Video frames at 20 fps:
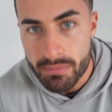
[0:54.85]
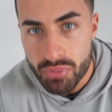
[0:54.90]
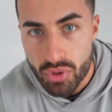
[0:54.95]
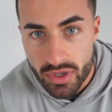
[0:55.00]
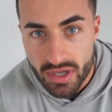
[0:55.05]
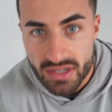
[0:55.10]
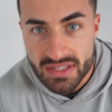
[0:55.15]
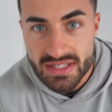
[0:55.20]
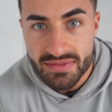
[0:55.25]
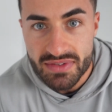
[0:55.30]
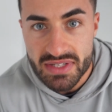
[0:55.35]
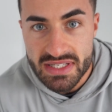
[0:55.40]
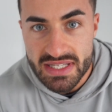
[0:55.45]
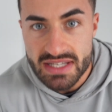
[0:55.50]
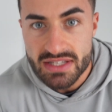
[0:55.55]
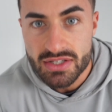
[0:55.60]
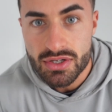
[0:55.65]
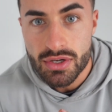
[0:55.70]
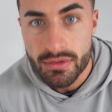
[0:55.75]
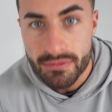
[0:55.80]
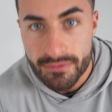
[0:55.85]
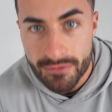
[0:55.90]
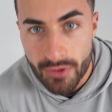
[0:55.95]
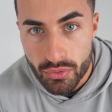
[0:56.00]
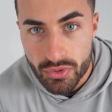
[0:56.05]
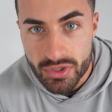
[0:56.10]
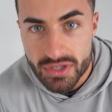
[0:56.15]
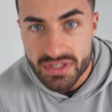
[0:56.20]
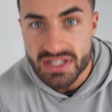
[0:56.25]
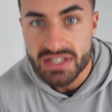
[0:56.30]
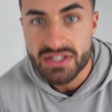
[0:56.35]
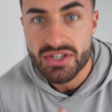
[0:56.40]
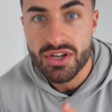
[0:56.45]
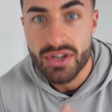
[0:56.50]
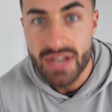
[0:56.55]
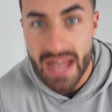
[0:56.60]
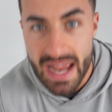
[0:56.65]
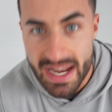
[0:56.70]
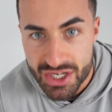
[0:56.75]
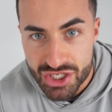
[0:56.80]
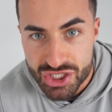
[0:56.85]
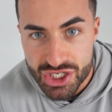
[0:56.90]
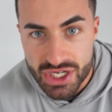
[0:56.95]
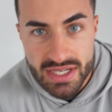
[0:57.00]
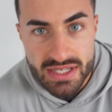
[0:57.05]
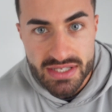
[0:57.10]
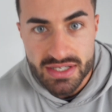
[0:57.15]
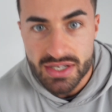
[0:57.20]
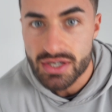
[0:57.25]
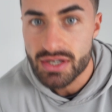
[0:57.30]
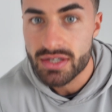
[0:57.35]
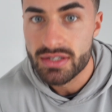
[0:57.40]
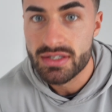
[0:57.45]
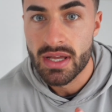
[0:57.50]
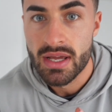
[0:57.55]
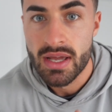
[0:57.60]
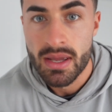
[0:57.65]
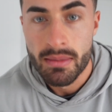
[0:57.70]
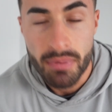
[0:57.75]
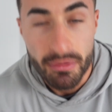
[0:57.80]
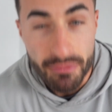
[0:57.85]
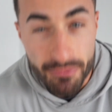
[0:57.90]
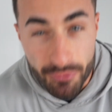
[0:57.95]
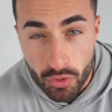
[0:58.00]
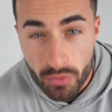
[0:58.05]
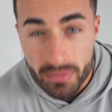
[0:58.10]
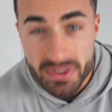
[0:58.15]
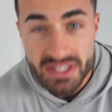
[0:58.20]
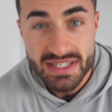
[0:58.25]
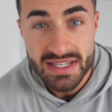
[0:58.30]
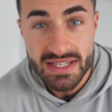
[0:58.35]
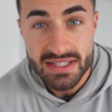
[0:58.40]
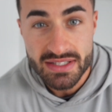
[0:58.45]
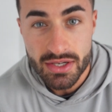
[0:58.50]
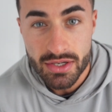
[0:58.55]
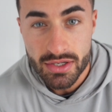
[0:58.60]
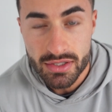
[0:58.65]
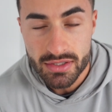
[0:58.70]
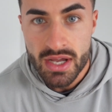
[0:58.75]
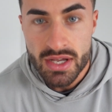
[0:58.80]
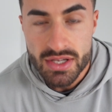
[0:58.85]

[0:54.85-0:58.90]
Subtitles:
Productivity is good, focus is good, energy is good, performance is good.